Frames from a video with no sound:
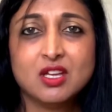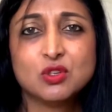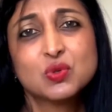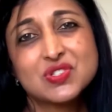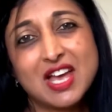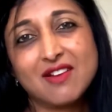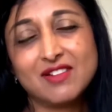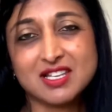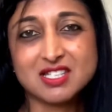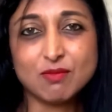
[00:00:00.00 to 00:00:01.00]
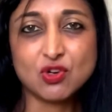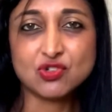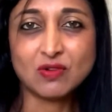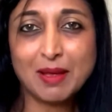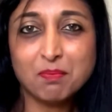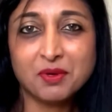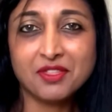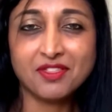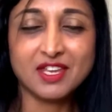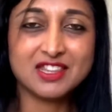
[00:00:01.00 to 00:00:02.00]
You also have less emotional
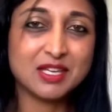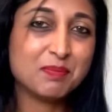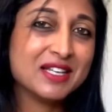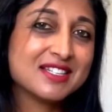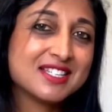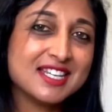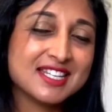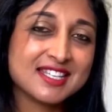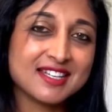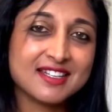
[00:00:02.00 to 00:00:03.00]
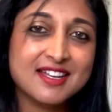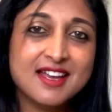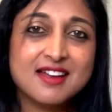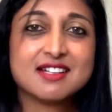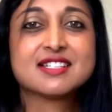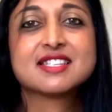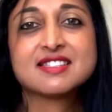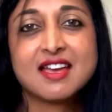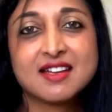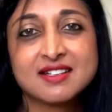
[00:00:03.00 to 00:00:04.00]
empathy, the ability to
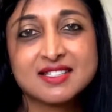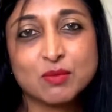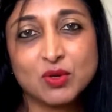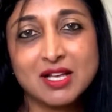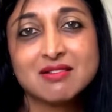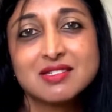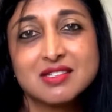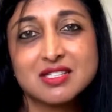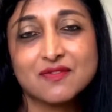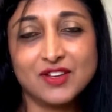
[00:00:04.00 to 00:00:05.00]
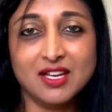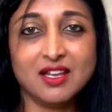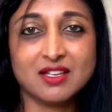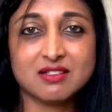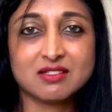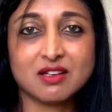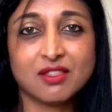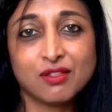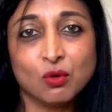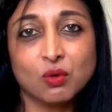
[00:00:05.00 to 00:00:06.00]
understand someone else's feelings and
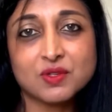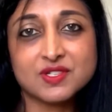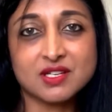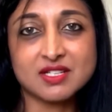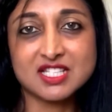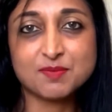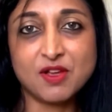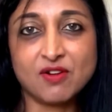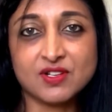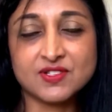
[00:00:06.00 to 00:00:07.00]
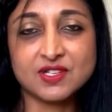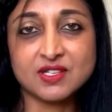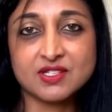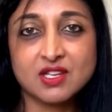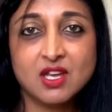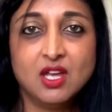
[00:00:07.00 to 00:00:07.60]
thoughts and experiences.